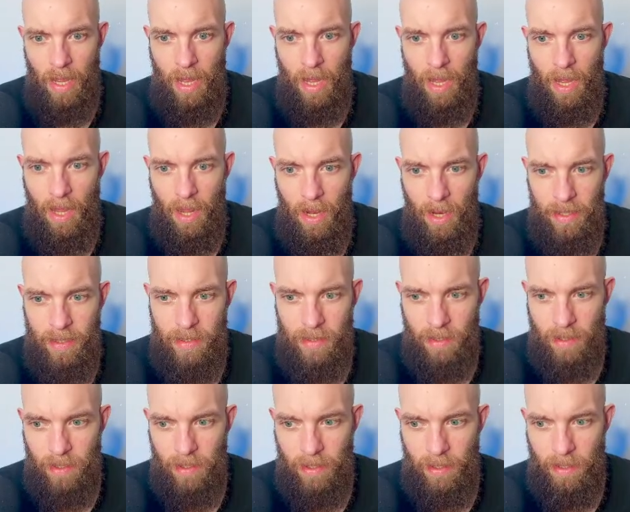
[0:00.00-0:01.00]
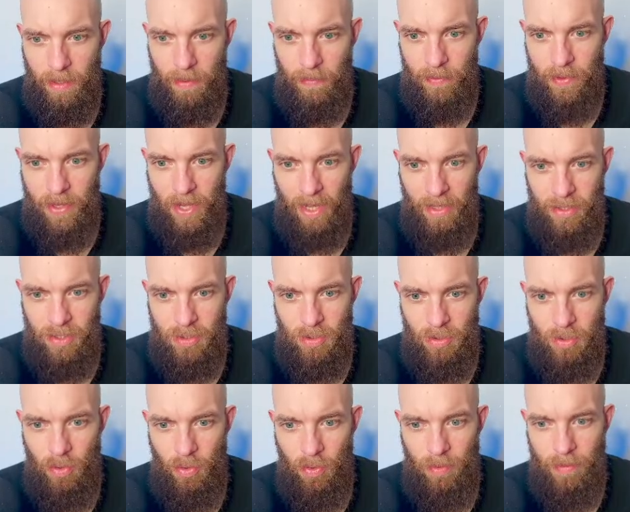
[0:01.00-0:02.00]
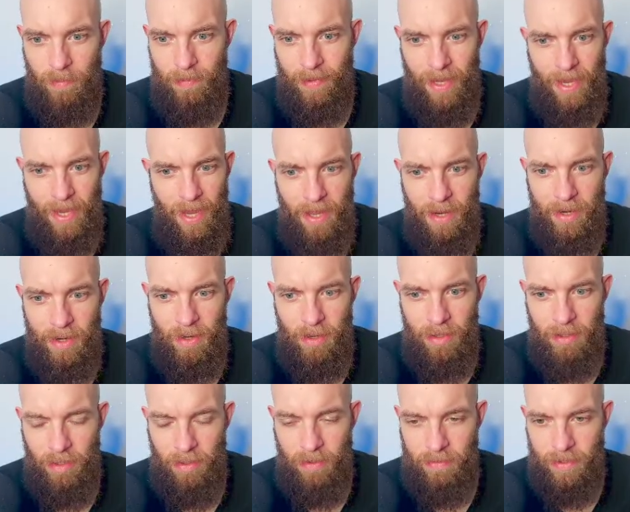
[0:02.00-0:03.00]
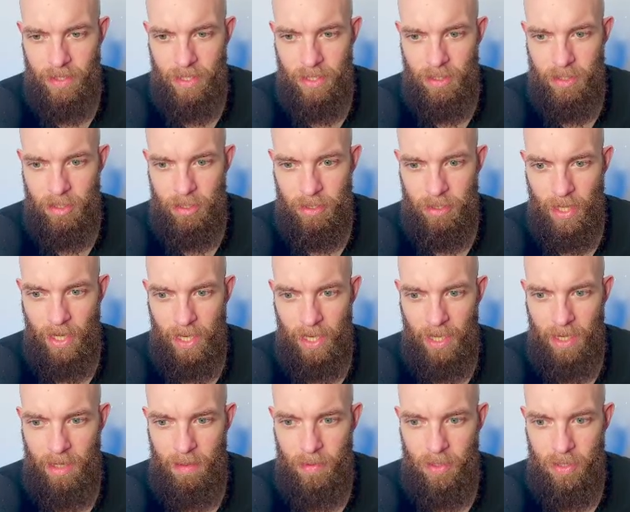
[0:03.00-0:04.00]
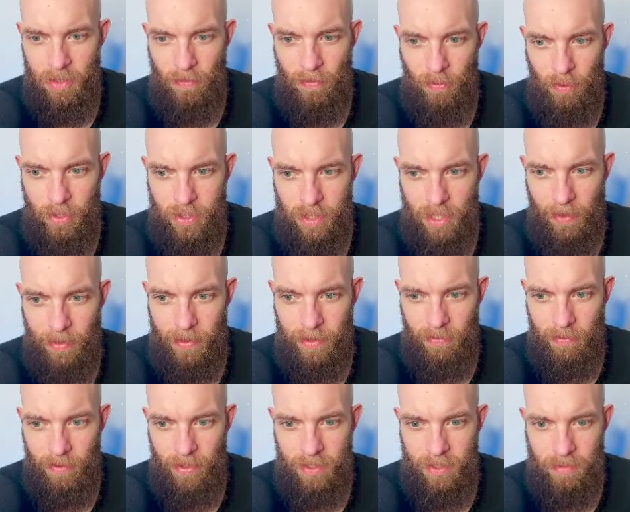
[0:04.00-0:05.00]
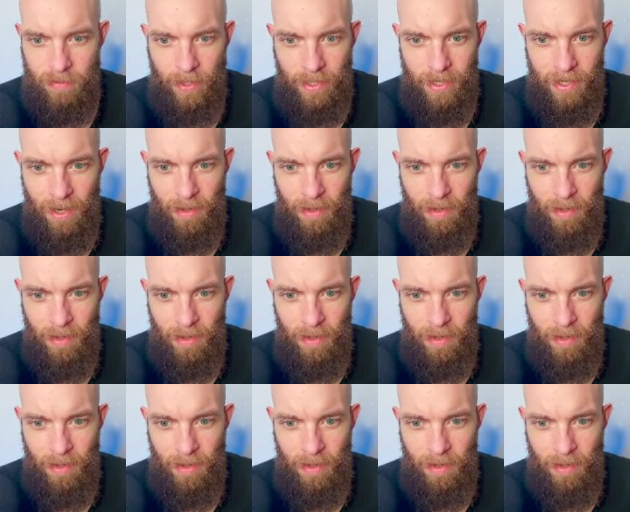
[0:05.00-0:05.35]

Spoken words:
And yeah, these are not. None of these look like enemies for a tower defense right now,